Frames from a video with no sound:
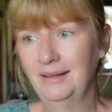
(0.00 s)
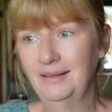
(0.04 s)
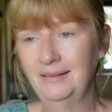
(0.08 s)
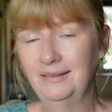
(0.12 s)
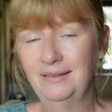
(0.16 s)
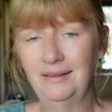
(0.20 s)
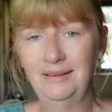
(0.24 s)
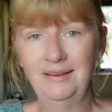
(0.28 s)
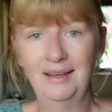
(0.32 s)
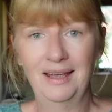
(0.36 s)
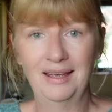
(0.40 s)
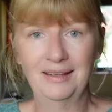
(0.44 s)

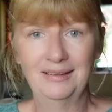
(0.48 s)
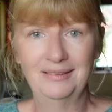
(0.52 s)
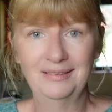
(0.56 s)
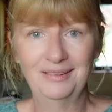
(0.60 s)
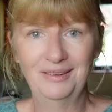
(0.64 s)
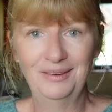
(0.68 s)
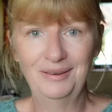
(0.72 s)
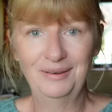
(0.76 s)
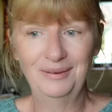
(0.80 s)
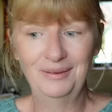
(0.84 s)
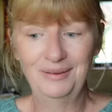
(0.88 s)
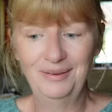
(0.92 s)
So yeah,
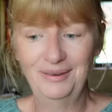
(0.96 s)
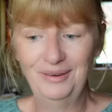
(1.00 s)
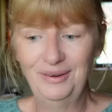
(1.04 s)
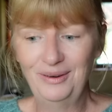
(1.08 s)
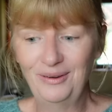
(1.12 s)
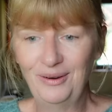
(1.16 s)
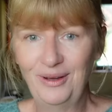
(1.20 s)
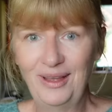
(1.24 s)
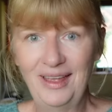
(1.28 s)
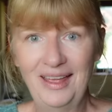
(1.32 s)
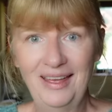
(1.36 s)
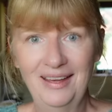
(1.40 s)
so
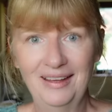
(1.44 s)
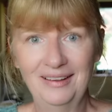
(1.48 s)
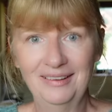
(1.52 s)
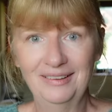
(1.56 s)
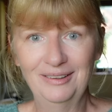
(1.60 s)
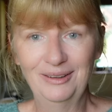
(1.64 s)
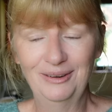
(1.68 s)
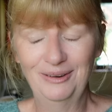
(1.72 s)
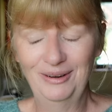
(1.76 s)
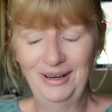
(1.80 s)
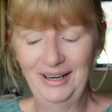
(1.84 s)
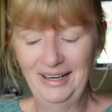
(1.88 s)
not
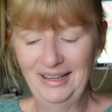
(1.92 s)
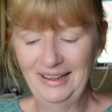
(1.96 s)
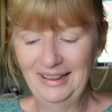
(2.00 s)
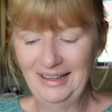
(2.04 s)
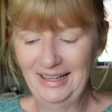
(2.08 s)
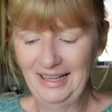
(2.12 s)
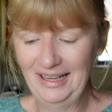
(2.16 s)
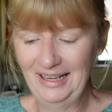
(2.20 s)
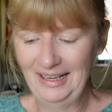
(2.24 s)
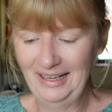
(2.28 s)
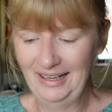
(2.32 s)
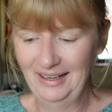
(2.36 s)
ill or
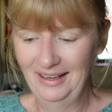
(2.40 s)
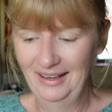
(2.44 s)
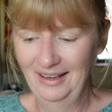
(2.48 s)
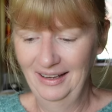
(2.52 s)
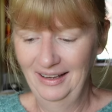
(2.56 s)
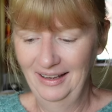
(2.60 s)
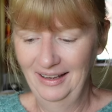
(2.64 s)
anything.